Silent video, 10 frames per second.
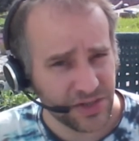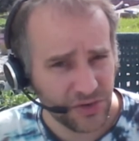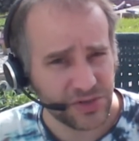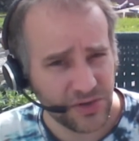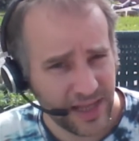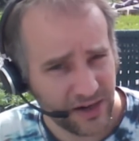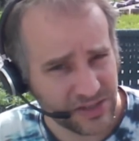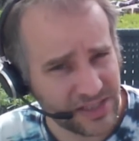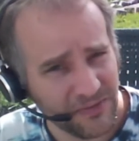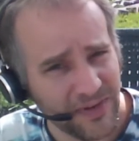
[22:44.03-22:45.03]
So they are
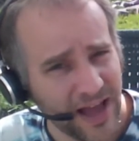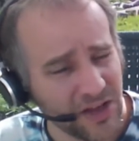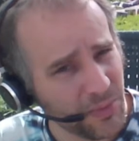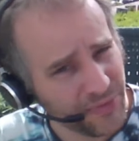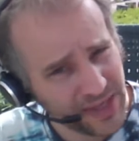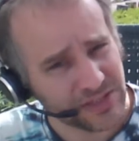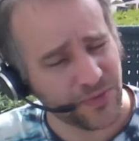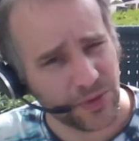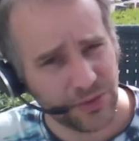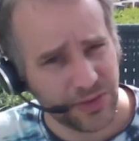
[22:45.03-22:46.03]
still valuable things
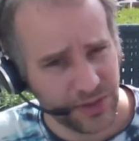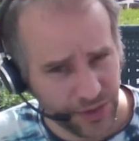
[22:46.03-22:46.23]
for you to